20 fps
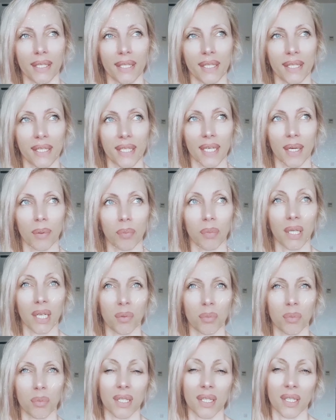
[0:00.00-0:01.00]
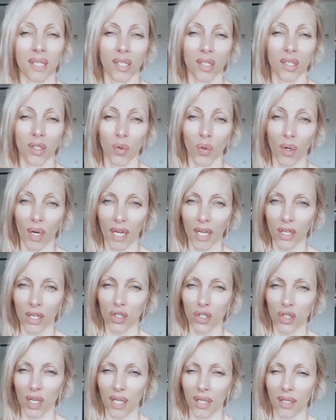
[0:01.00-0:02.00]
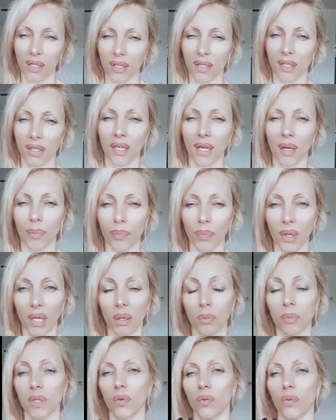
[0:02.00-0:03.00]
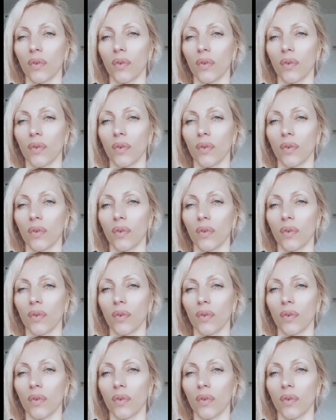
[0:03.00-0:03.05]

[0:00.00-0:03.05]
sometimes strange and sometimes